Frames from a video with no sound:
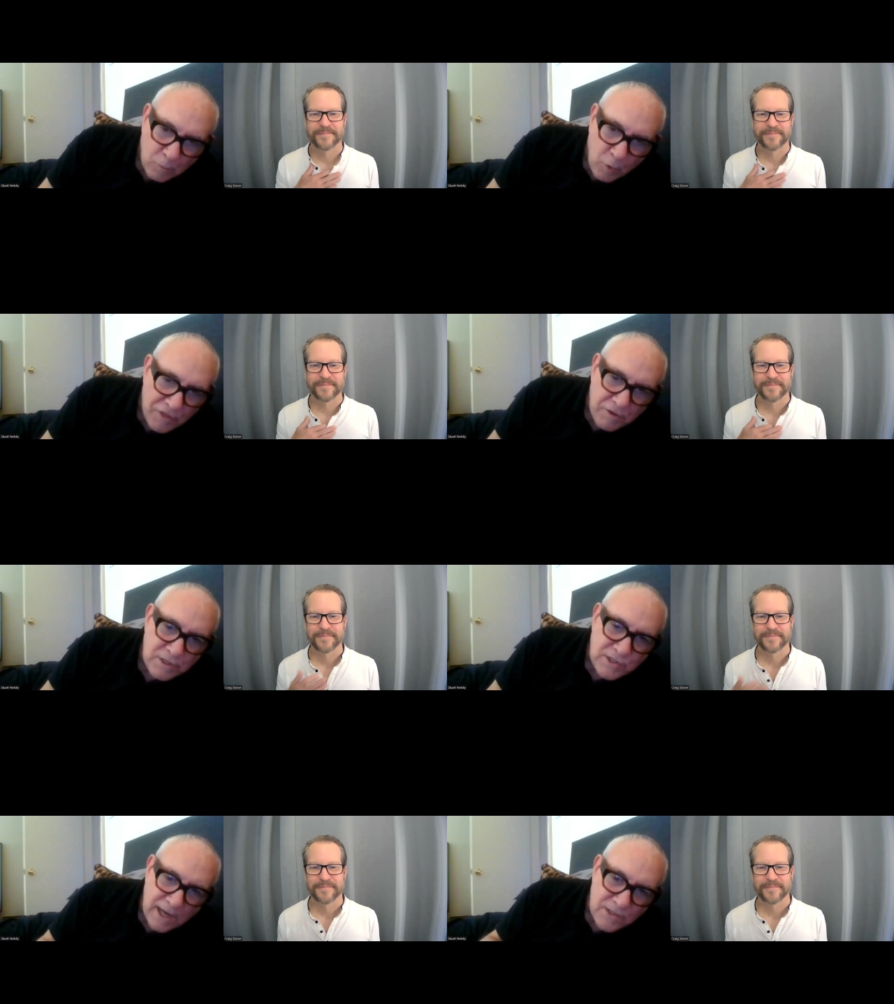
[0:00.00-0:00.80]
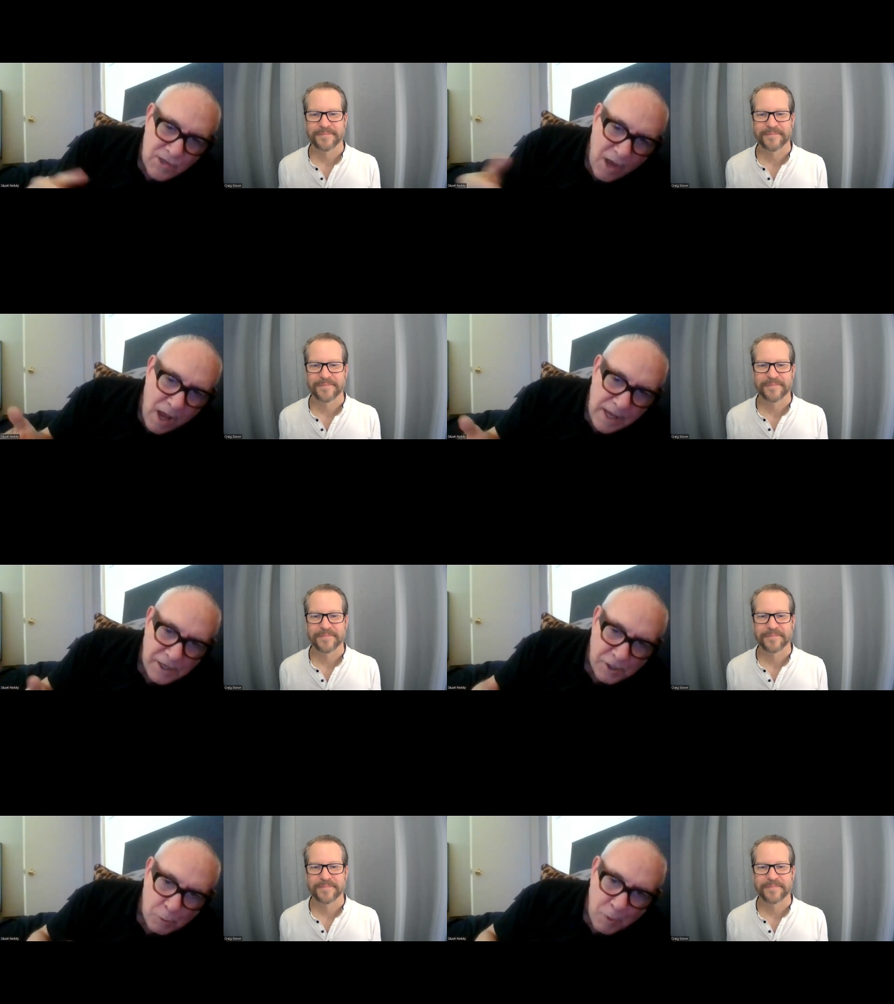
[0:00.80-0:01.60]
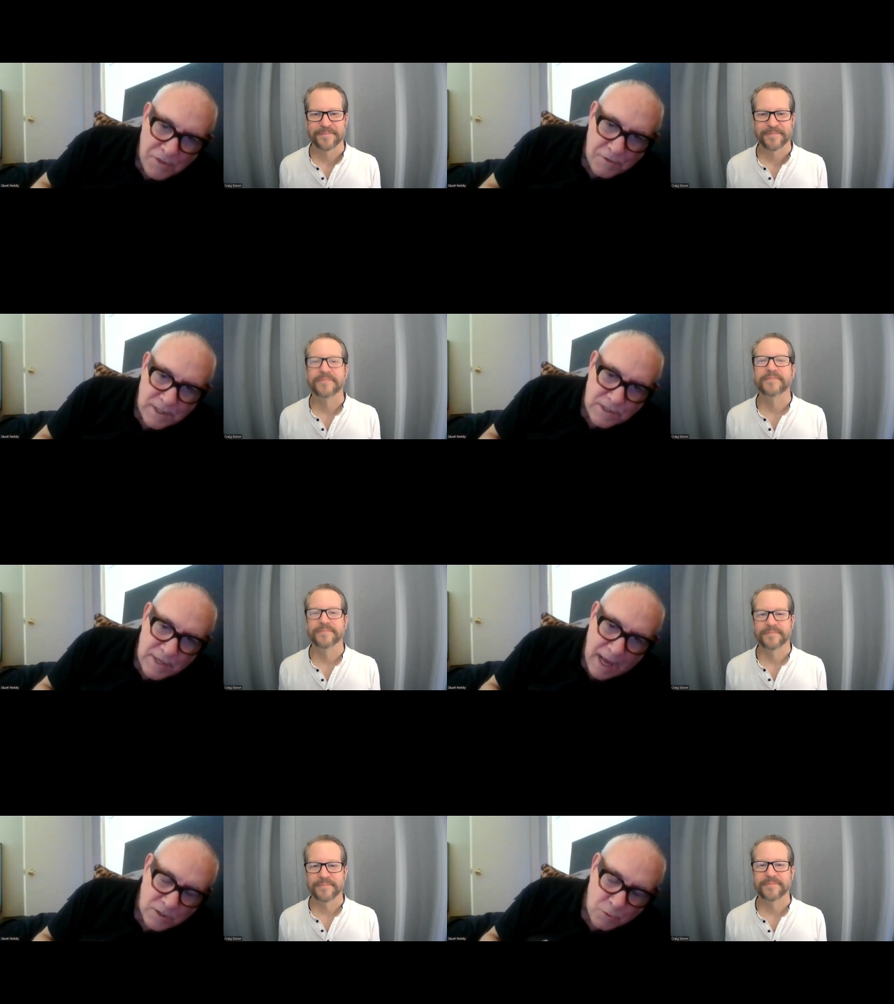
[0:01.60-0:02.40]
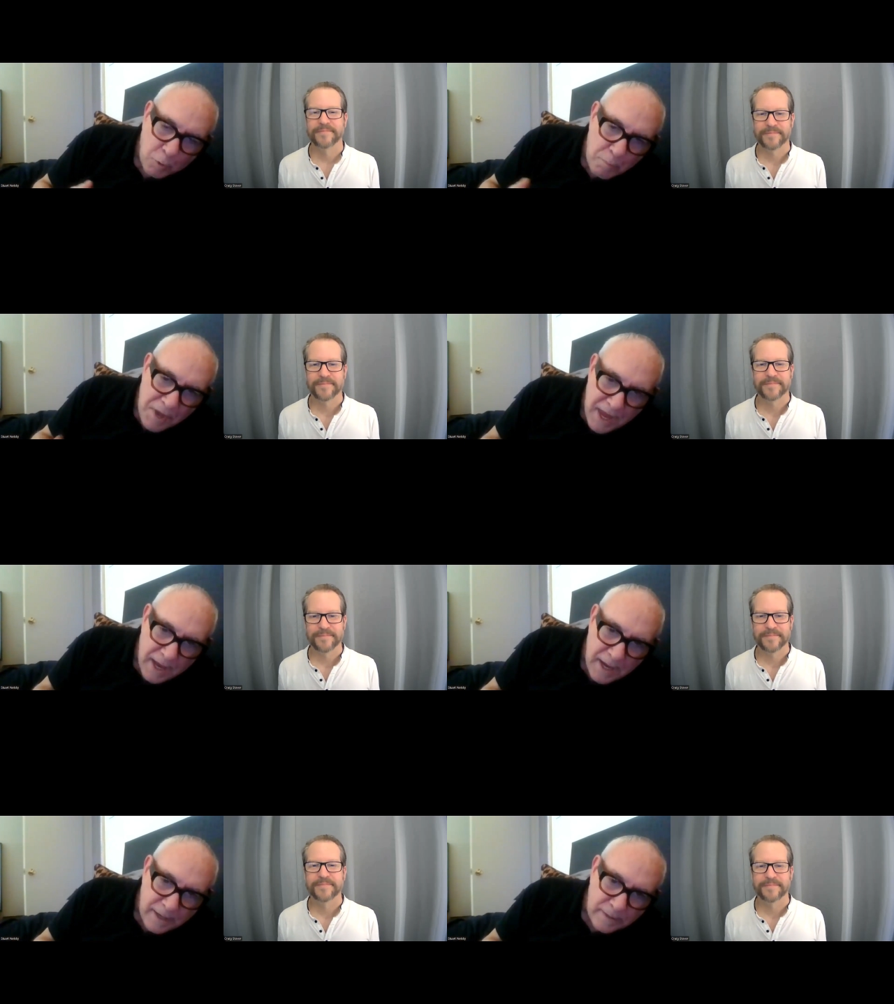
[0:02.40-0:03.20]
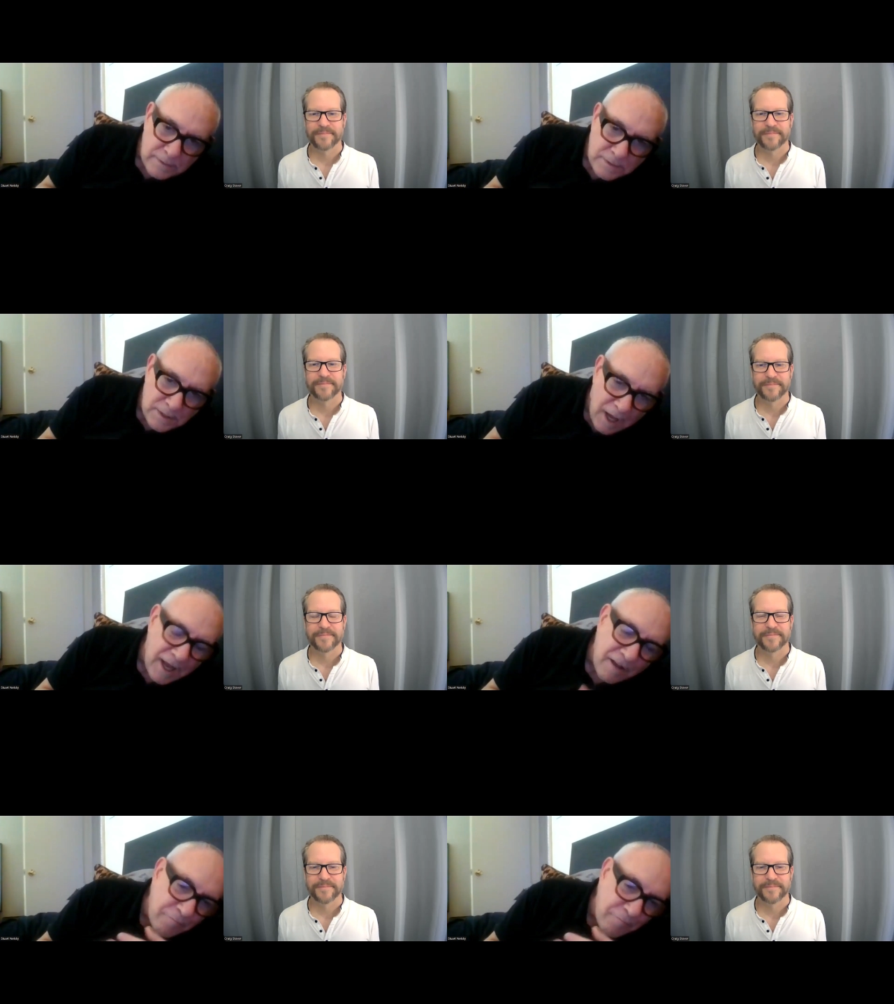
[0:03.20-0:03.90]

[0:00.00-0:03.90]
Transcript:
Speaker 1: whether it's anxiety or whether it's actual pain. I